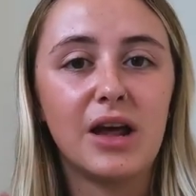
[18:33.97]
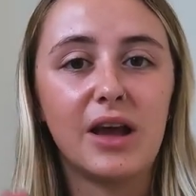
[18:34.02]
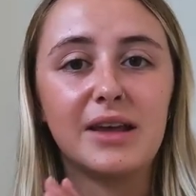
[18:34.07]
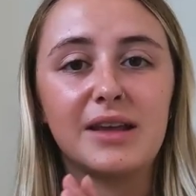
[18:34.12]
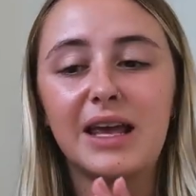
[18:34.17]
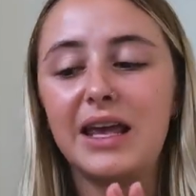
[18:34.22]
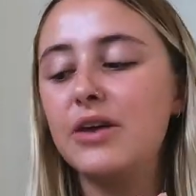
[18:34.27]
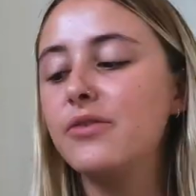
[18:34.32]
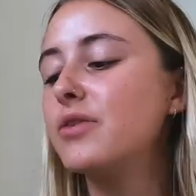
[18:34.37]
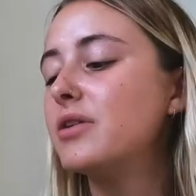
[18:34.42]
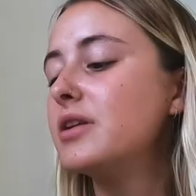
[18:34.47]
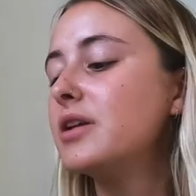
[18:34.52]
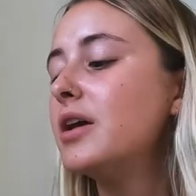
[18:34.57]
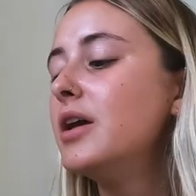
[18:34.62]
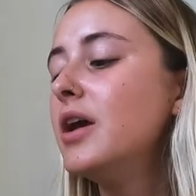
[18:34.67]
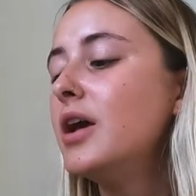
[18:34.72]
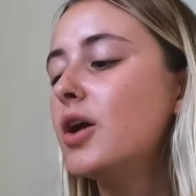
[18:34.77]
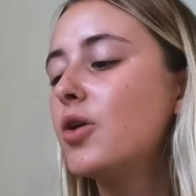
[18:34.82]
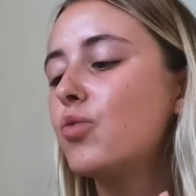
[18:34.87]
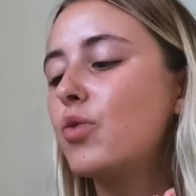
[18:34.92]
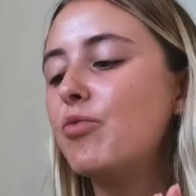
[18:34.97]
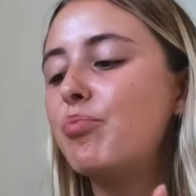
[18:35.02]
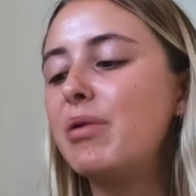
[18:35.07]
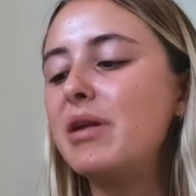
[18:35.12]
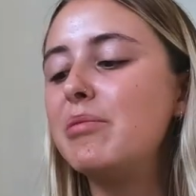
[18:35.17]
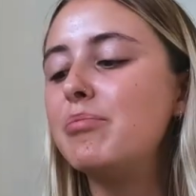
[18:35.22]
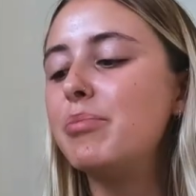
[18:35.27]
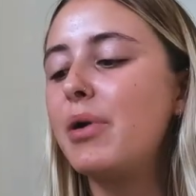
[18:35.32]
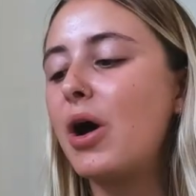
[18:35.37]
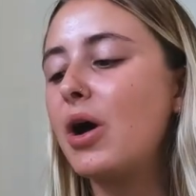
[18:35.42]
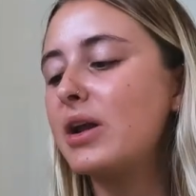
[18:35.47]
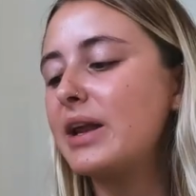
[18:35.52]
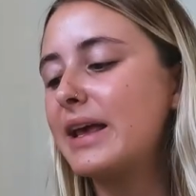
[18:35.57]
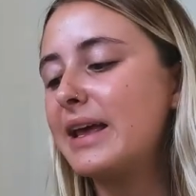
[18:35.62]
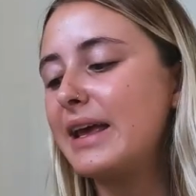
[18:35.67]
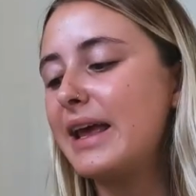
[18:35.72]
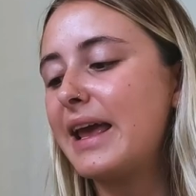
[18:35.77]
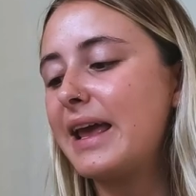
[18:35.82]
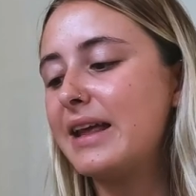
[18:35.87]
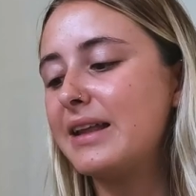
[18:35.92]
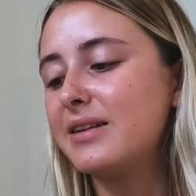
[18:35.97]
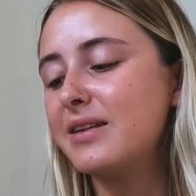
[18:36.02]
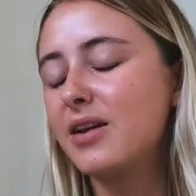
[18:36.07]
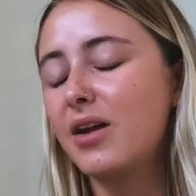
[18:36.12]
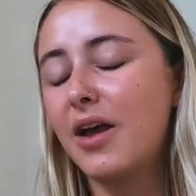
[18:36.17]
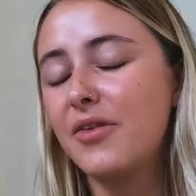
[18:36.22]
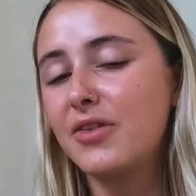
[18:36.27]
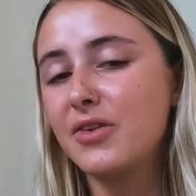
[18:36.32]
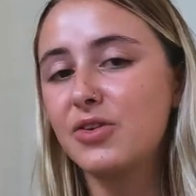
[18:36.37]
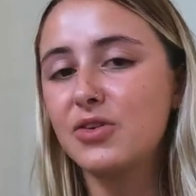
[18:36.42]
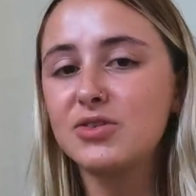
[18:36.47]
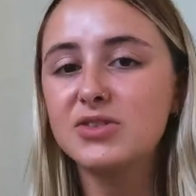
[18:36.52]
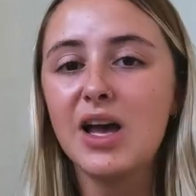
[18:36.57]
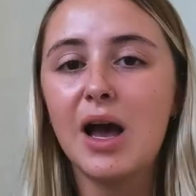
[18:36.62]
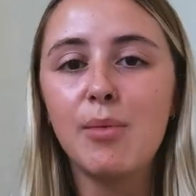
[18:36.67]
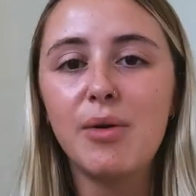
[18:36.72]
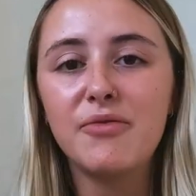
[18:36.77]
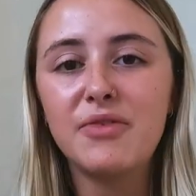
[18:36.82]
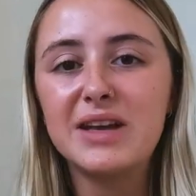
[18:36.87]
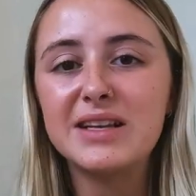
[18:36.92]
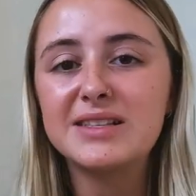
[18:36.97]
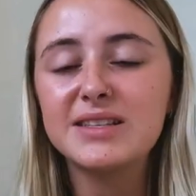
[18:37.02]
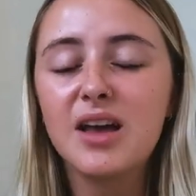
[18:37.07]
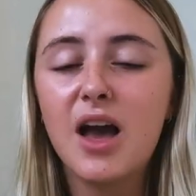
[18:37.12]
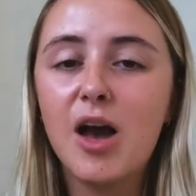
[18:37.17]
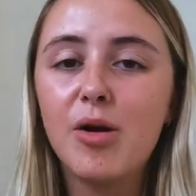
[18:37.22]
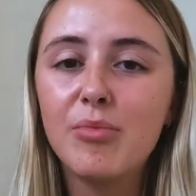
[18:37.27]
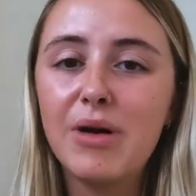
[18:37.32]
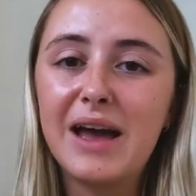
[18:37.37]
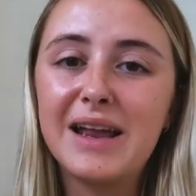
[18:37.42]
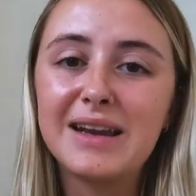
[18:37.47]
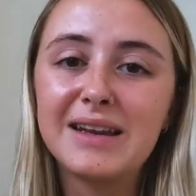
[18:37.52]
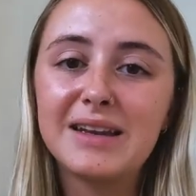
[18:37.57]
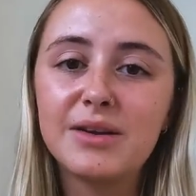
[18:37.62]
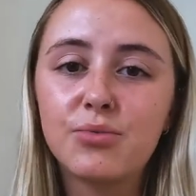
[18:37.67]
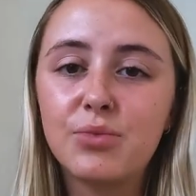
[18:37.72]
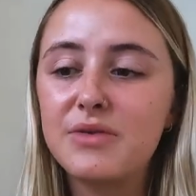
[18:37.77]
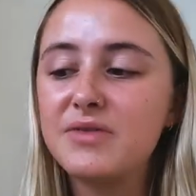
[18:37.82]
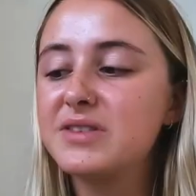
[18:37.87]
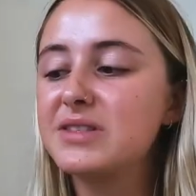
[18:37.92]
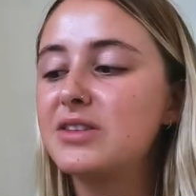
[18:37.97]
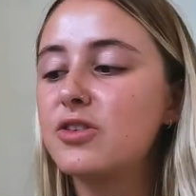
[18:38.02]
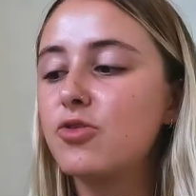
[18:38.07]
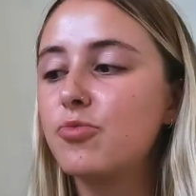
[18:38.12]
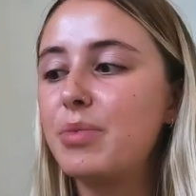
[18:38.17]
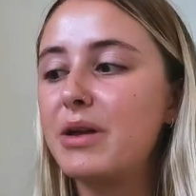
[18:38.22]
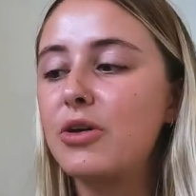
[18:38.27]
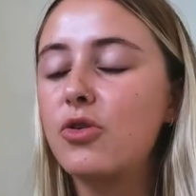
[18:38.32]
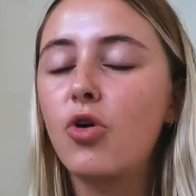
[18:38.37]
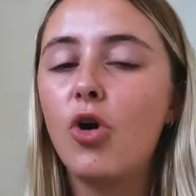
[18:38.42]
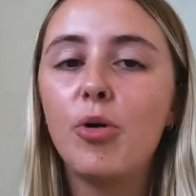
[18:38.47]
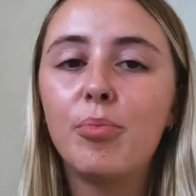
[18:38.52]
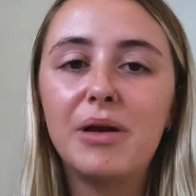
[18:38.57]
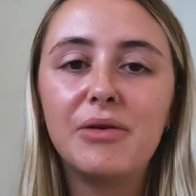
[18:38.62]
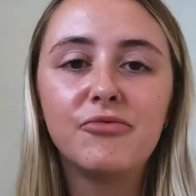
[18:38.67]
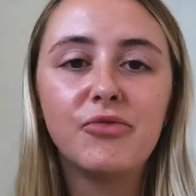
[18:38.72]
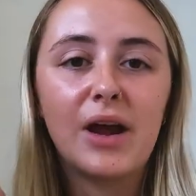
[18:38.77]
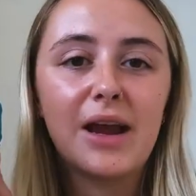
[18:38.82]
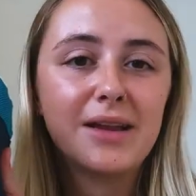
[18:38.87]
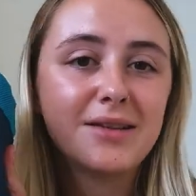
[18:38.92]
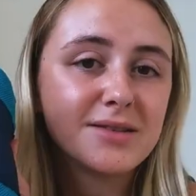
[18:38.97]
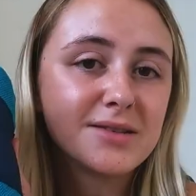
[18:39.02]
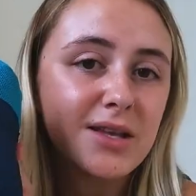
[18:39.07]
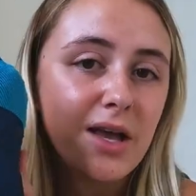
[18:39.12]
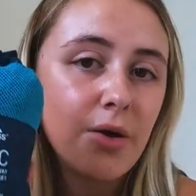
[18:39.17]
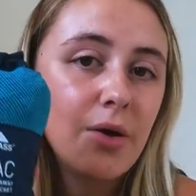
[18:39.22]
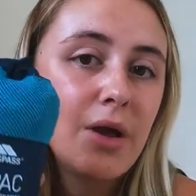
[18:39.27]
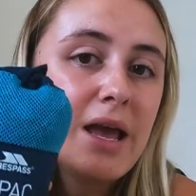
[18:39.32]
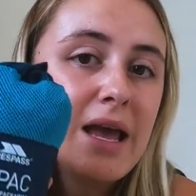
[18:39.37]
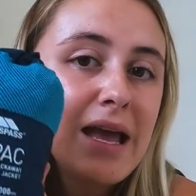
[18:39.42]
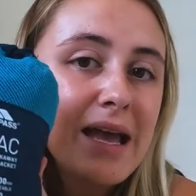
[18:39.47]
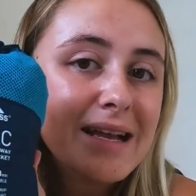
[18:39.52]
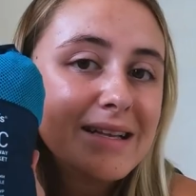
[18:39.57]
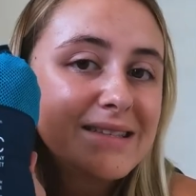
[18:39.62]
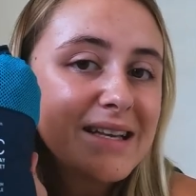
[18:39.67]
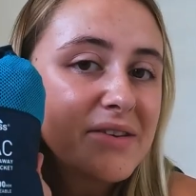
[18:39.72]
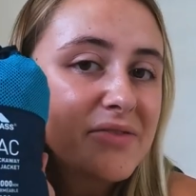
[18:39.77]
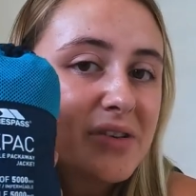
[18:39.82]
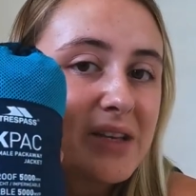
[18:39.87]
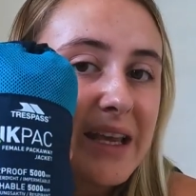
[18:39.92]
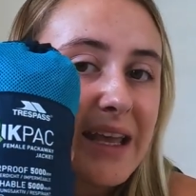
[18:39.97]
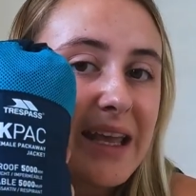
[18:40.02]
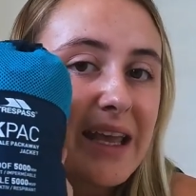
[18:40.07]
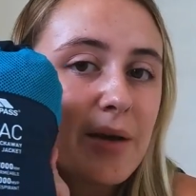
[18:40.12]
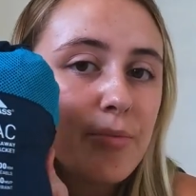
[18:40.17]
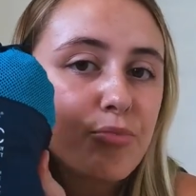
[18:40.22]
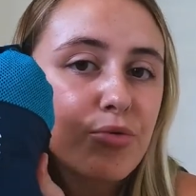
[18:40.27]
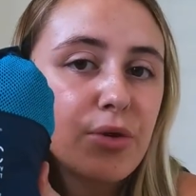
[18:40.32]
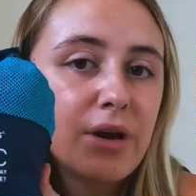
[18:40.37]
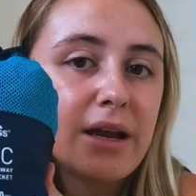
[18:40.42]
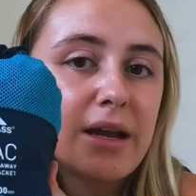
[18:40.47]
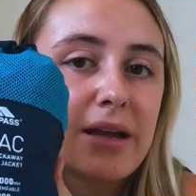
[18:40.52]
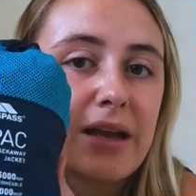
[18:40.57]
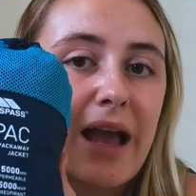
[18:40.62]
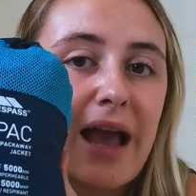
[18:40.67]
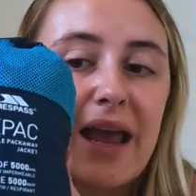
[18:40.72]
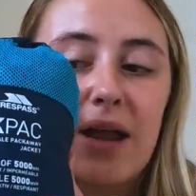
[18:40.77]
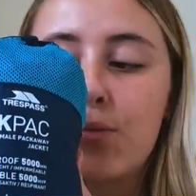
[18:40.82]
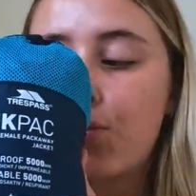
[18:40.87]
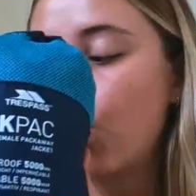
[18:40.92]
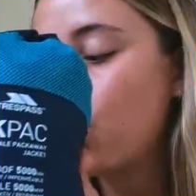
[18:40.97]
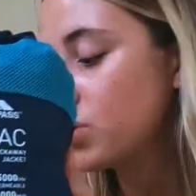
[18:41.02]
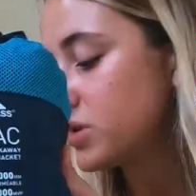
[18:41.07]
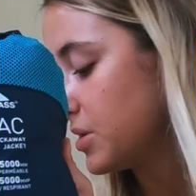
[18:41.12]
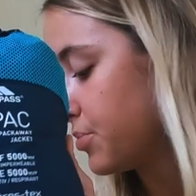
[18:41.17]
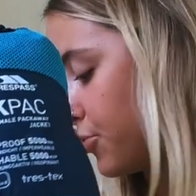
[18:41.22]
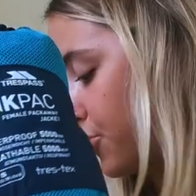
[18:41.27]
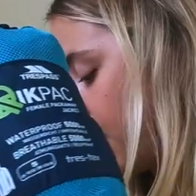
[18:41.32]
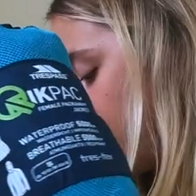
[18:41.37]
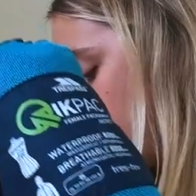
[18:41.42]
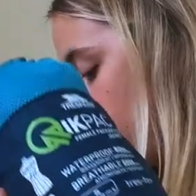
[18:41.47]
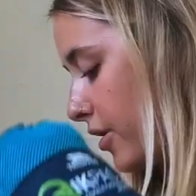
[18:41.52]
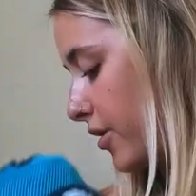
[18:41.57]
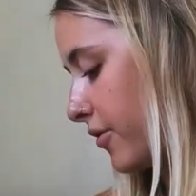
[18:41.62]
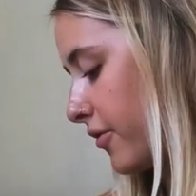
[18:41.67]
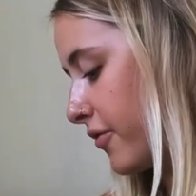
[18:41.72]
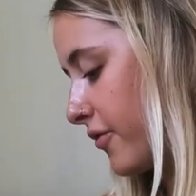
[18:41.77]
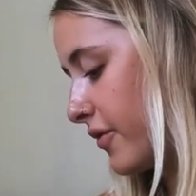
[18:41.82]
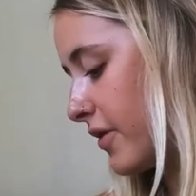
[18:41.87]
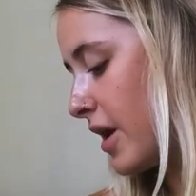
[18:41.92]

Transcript: Like, even we've been in Bali in like the good time of year to come, and we've still been caught up in rain. So definitely bring a waterproof.